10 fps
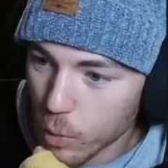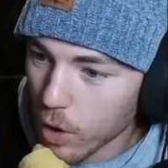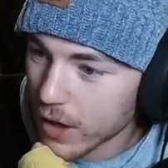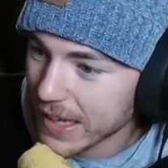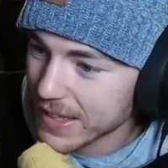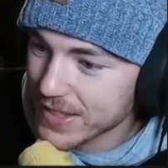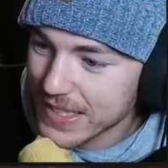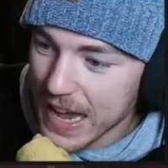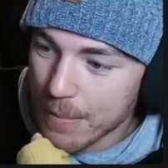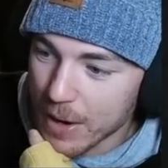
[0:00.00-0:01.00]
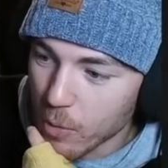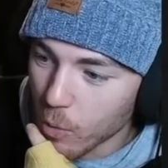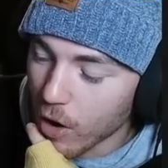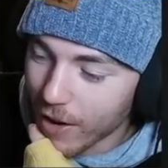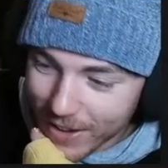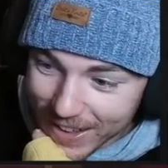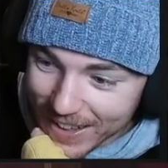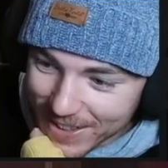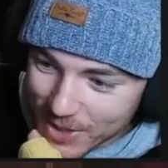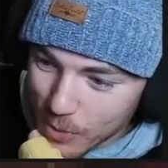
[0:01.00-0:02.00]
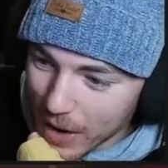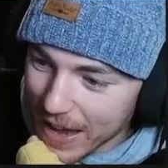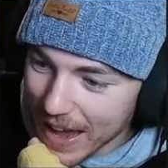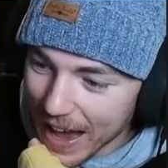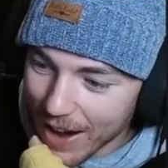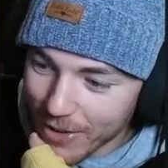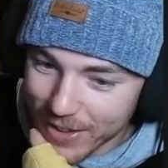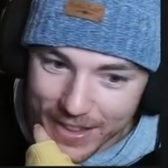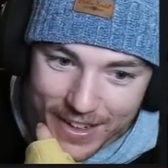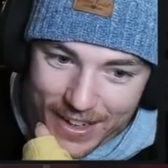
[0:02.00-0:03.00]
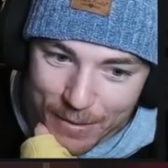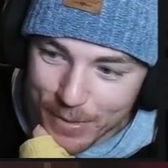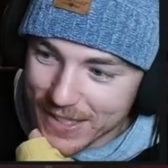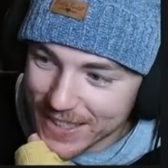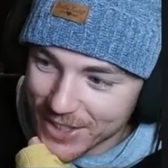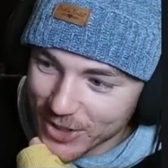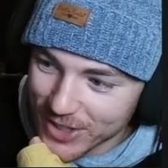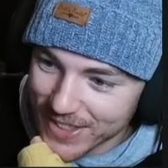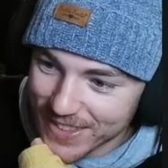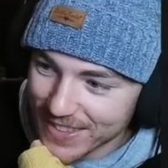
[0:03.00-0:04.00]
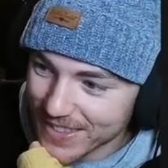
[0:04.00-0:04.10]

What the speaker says: Walking Salmon walking his way out of the competition.